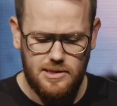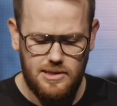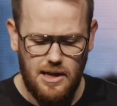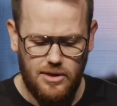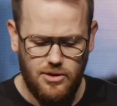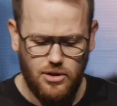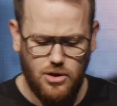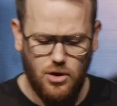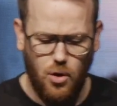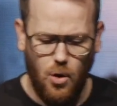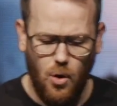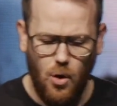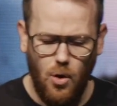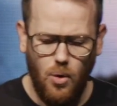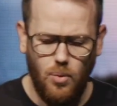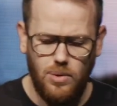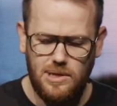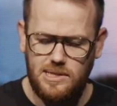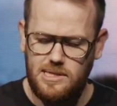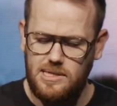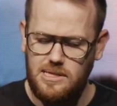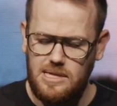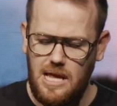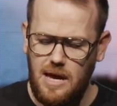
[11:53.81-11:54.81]
is that the call
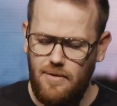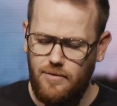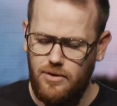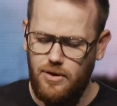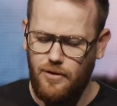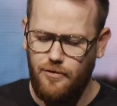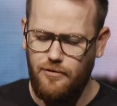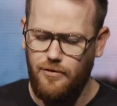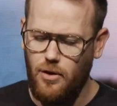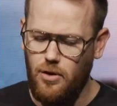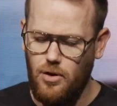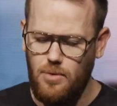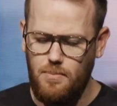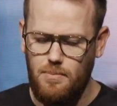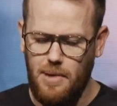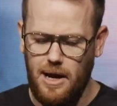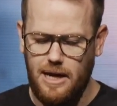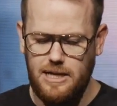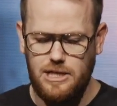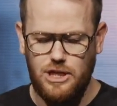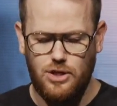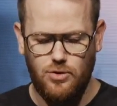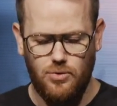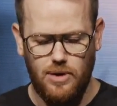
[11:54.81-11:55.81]
was never to follow
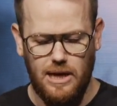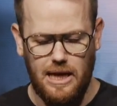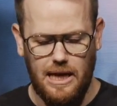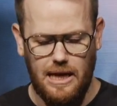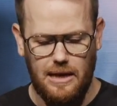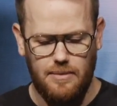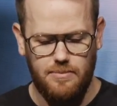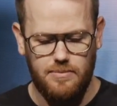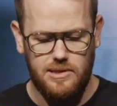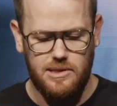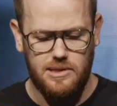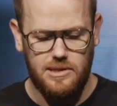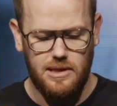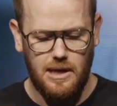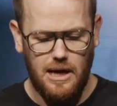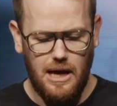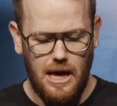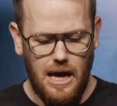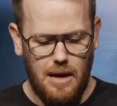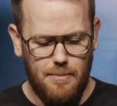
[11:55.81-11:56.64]
my dreams,